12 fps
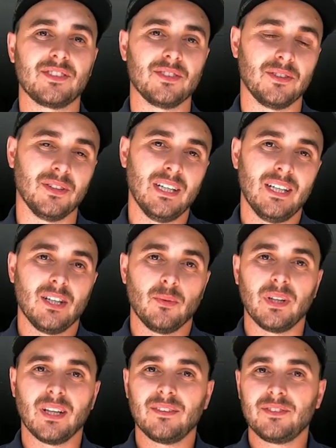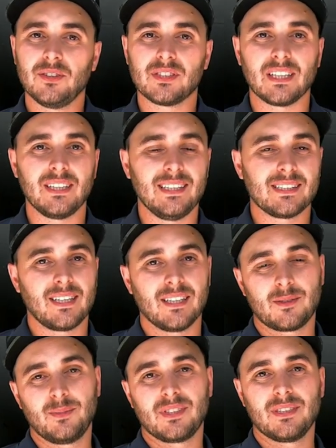So we love using these.
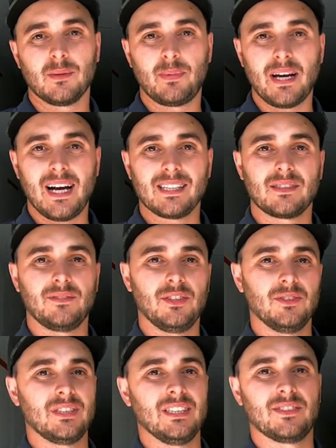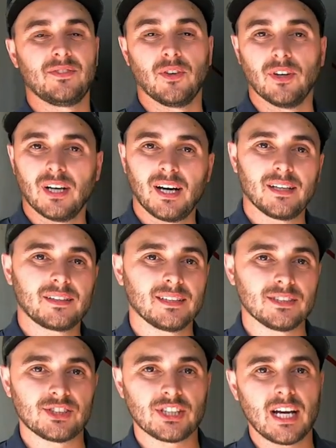Customers in the past have used these for
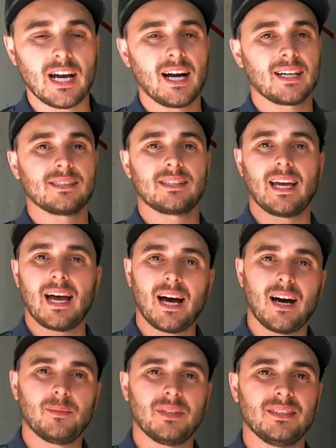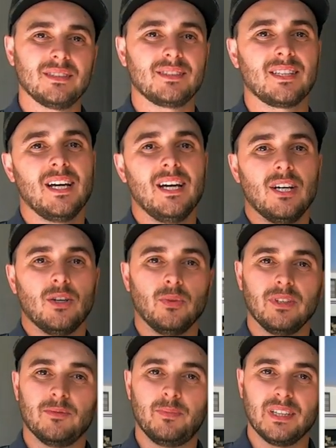hunting shacks, cabins.
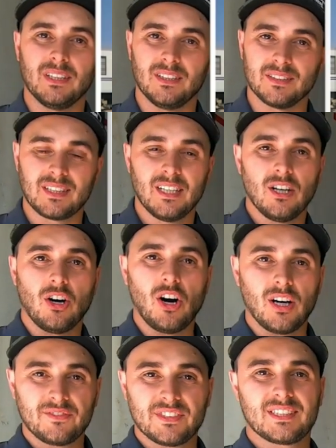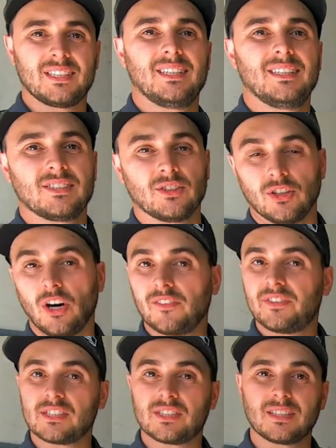We've built offices or
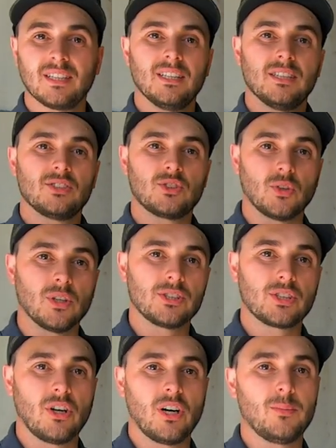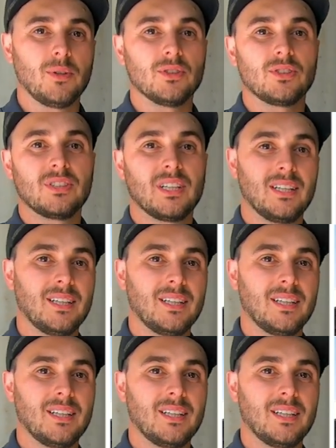office storage combos,